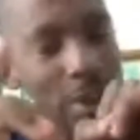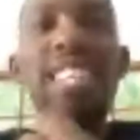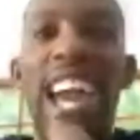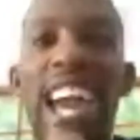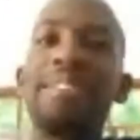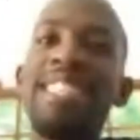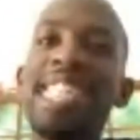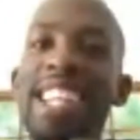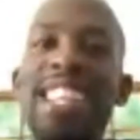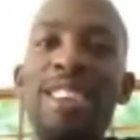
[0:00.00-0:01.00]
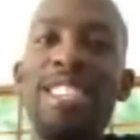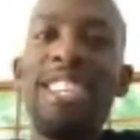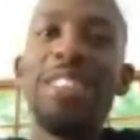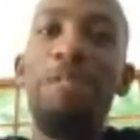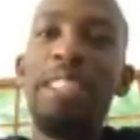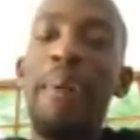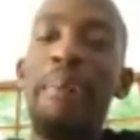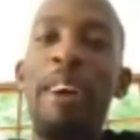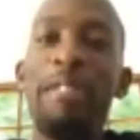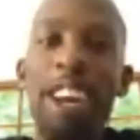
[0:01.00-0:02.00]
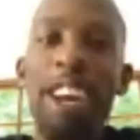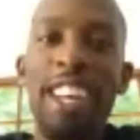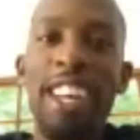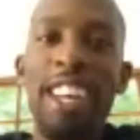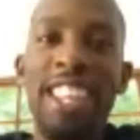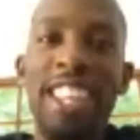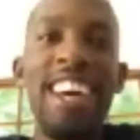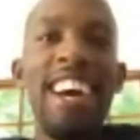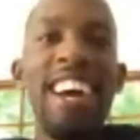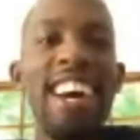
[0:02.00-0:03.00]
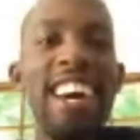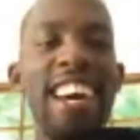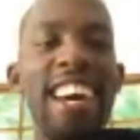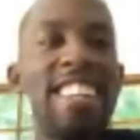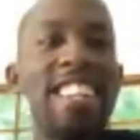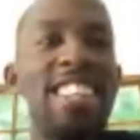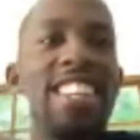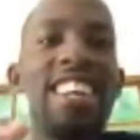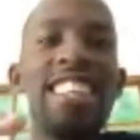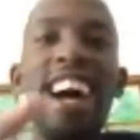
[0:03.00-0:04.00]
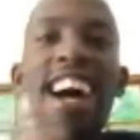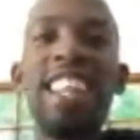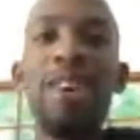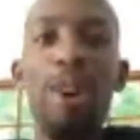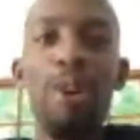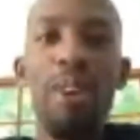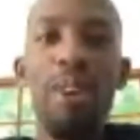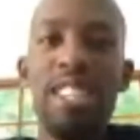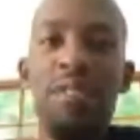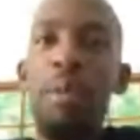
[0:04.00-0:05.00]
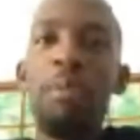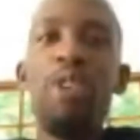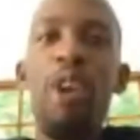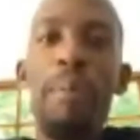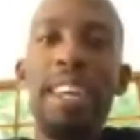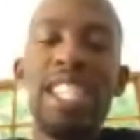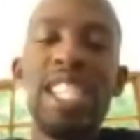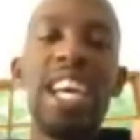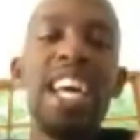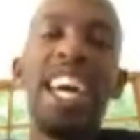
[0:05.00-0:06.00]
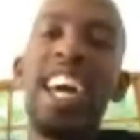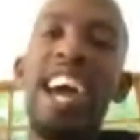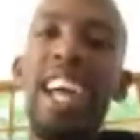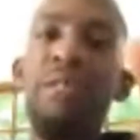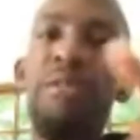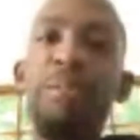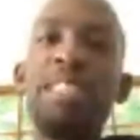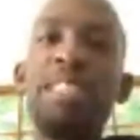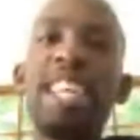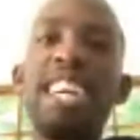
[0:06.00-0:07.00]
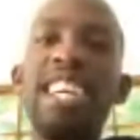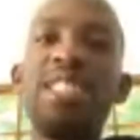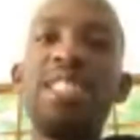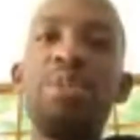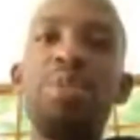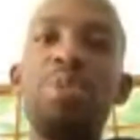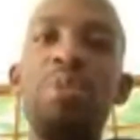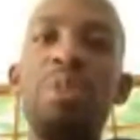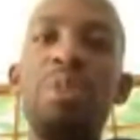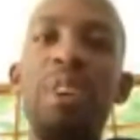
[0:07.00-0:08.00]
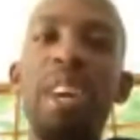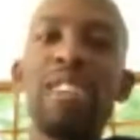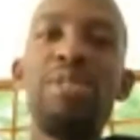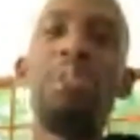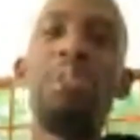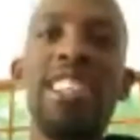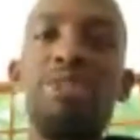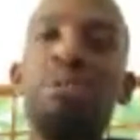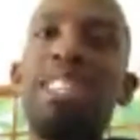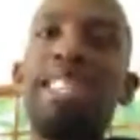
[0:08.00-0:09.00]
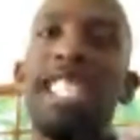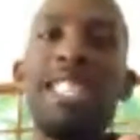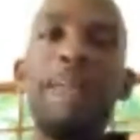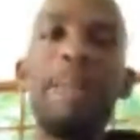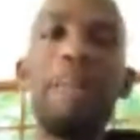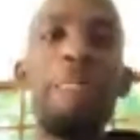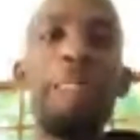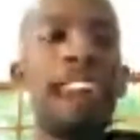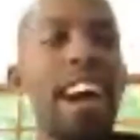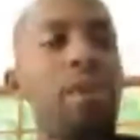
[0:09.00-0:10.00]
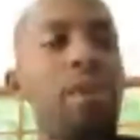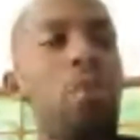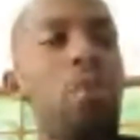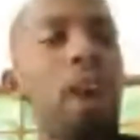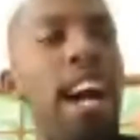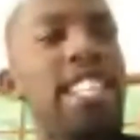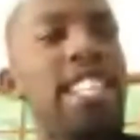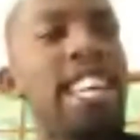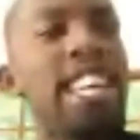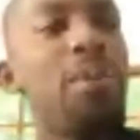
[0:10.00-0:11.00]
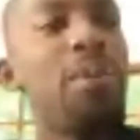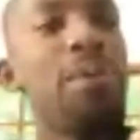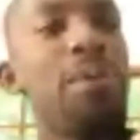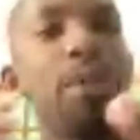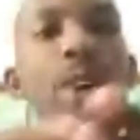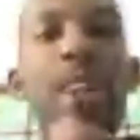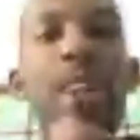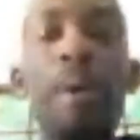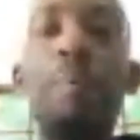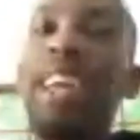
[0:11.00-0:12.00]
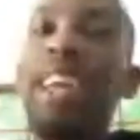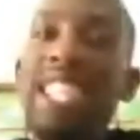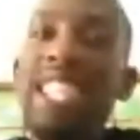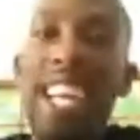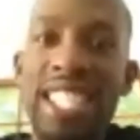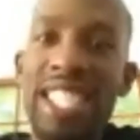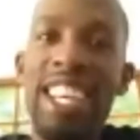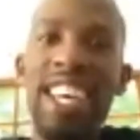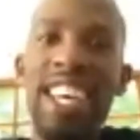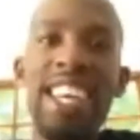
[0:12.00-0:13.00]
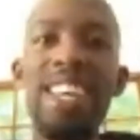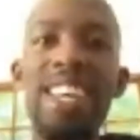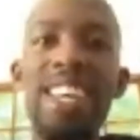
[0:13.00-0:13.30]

to skydive 10,000 feet above Earth, and the other one was the vomit comet and uh, from 30, we downsized to six. And I did what we call a plane stand.